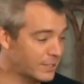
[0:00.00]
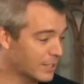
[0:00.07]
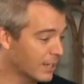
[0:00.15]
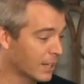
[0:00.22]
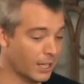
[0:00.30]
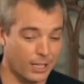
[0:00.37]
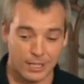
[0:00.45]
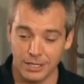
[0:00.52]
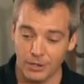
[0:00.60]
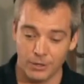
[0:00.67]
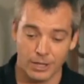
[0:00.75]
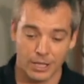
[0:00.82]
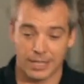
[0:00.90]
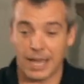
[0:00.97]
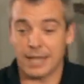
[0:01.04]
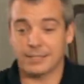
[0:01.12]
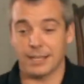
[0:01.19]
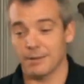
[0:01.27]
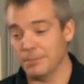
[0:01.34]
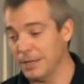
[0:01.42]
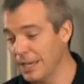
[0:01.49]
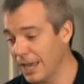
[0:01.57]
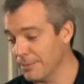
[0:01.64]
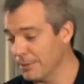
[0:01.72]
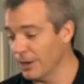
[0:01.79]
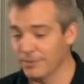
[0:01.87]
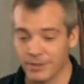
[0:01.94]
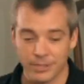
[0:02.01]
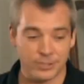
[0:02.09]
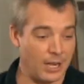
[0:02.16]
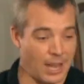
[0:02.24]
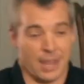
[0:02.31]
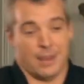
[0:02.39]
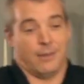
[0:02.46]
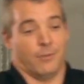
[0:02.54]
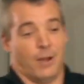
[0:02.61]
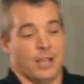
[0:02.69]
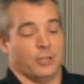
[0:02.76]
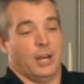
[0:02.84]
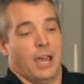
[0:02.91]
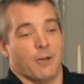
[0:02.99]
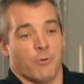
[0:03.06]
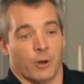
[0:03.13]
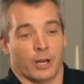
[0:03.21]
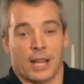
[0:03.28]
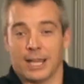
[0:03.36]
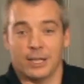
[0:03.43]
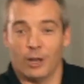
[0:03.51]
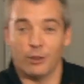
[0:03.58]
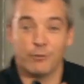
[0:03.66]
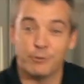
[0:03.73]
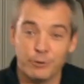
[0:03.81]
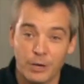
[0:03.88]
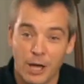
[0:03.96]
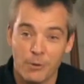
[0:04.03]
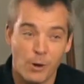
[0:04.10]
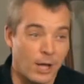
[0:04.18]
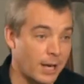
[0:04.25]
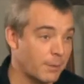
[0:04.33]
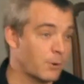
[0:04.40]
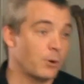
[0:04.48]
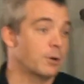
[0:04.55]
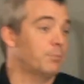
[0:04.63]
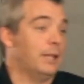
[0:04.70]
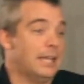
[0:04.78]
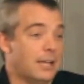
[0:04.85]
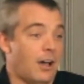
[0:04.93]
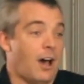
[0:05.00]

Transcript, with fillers: He said, you know, guys like me, I'd have been over there saying, hey, why should I work? I get all the food I want. I'm going to play